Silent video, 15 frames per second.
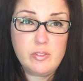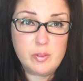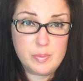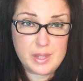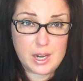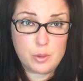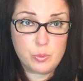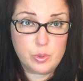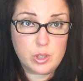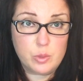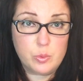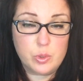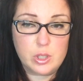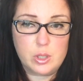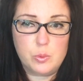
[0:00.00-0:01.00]
of them that I really,
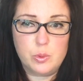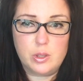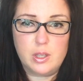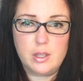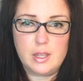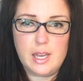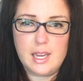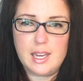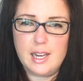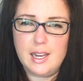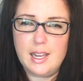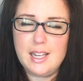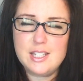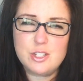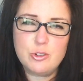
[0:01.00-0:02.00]
really, really like,
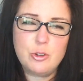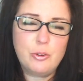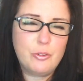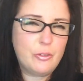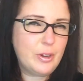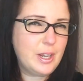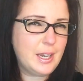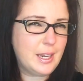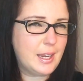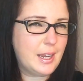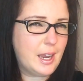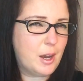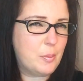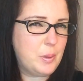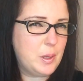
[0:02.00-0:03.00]
and it's funny
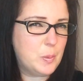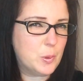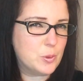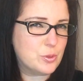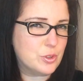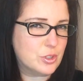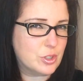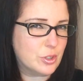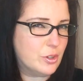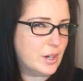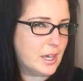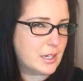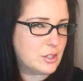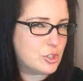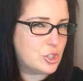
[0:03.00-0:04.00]
how people start to learn
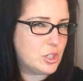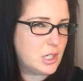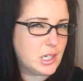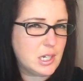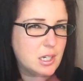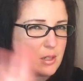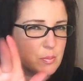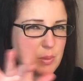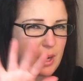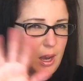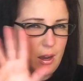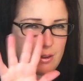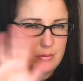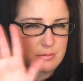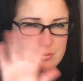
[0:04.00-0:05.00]
how to cheat, but
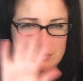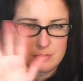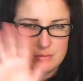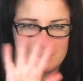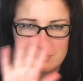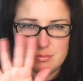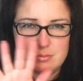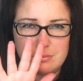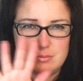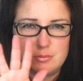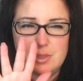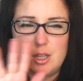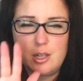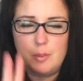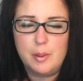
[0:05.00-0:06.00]
I'll
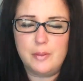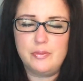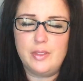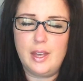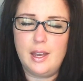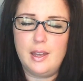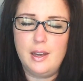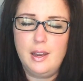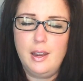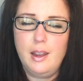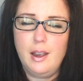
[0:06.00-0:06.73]
talk about that.